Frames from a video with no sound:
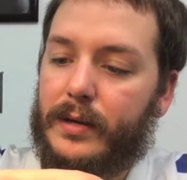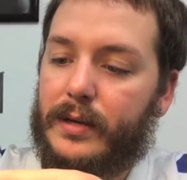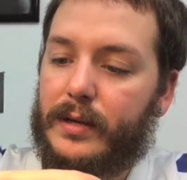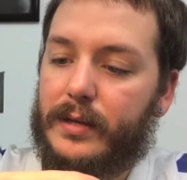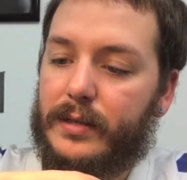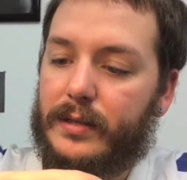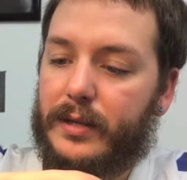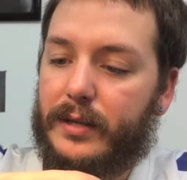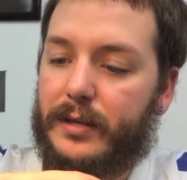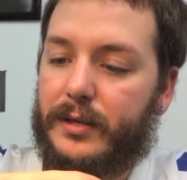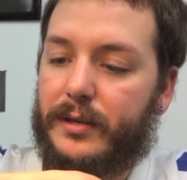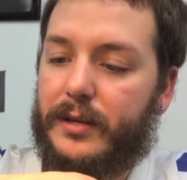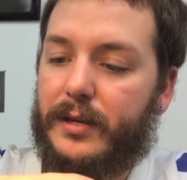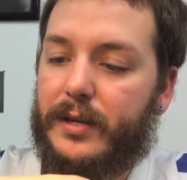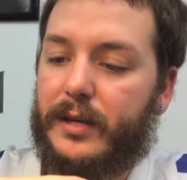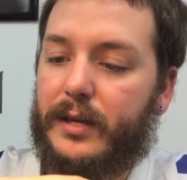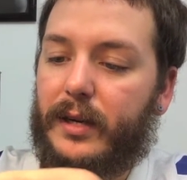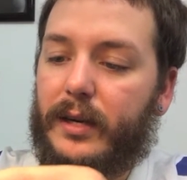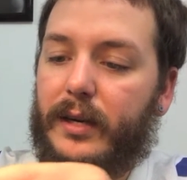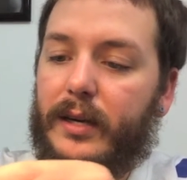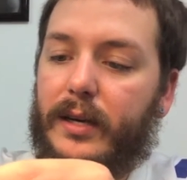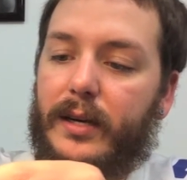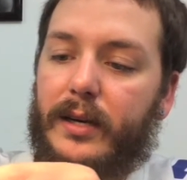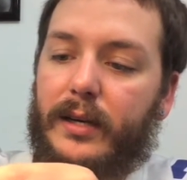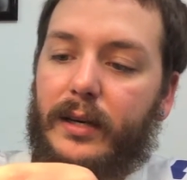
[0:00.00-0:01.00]
is then you
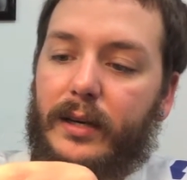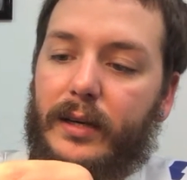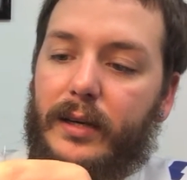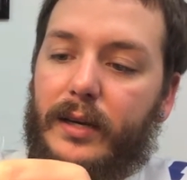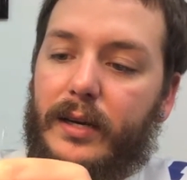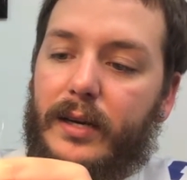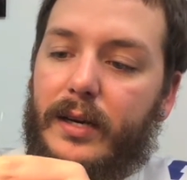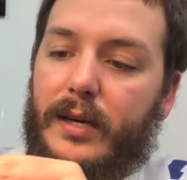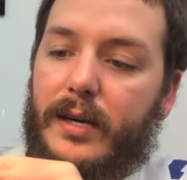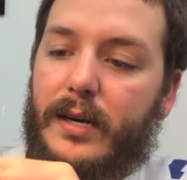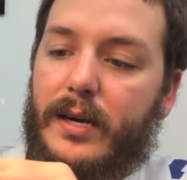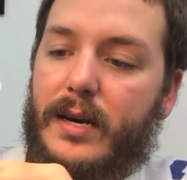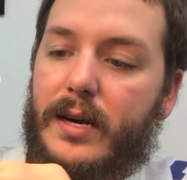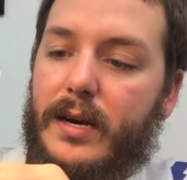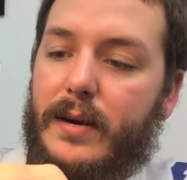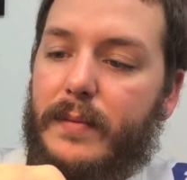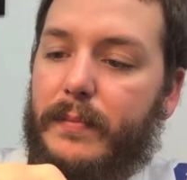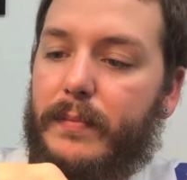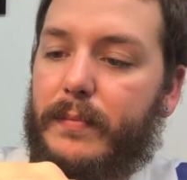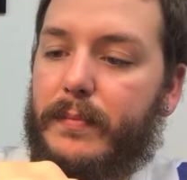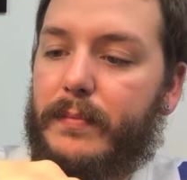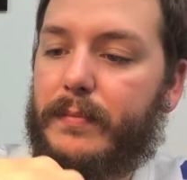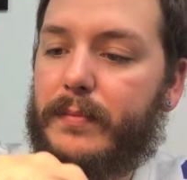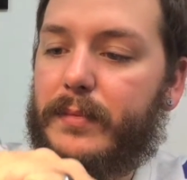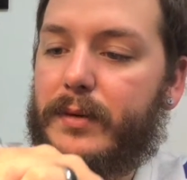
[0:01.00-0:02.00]

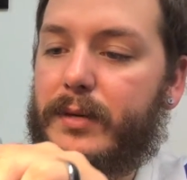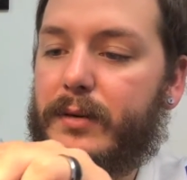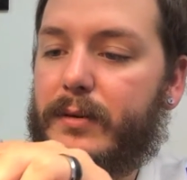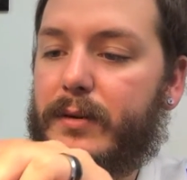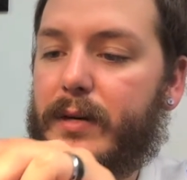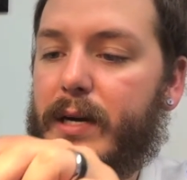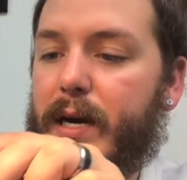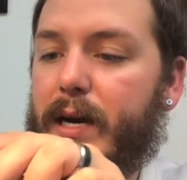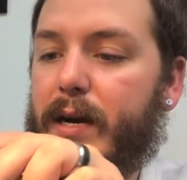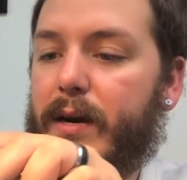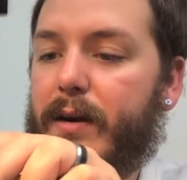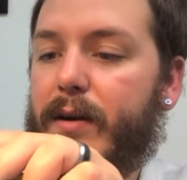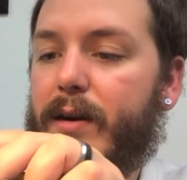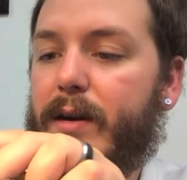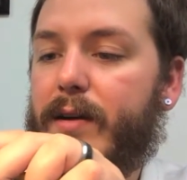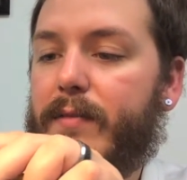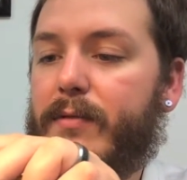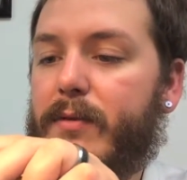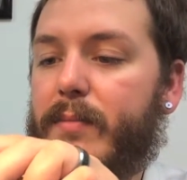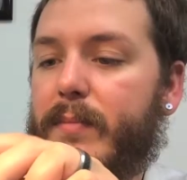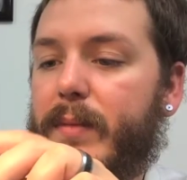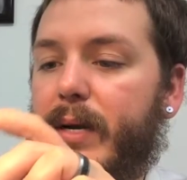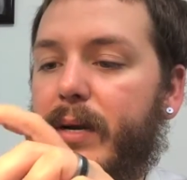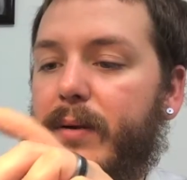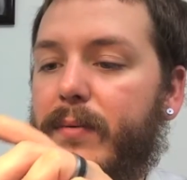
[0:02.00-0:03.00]
keep doing
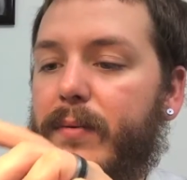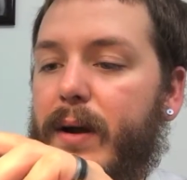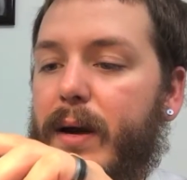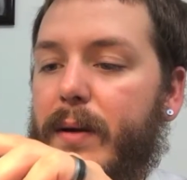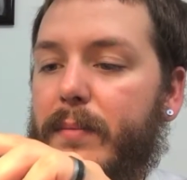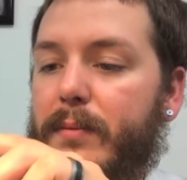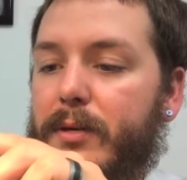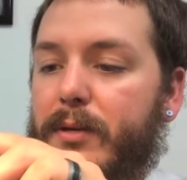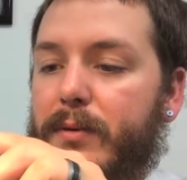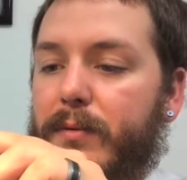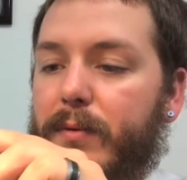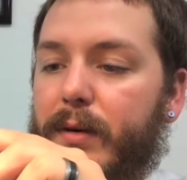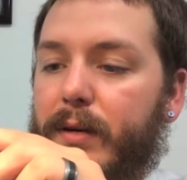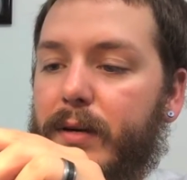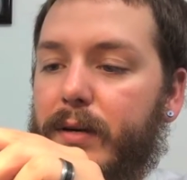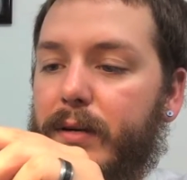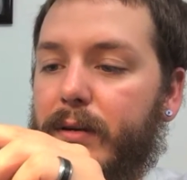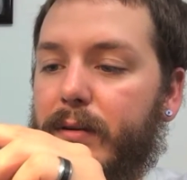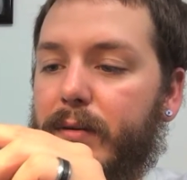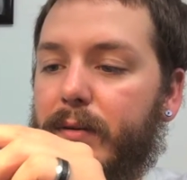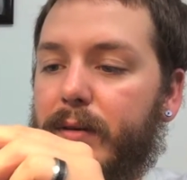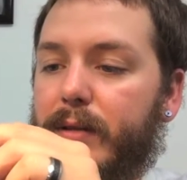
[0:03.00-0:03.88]
however many wraps you want to do.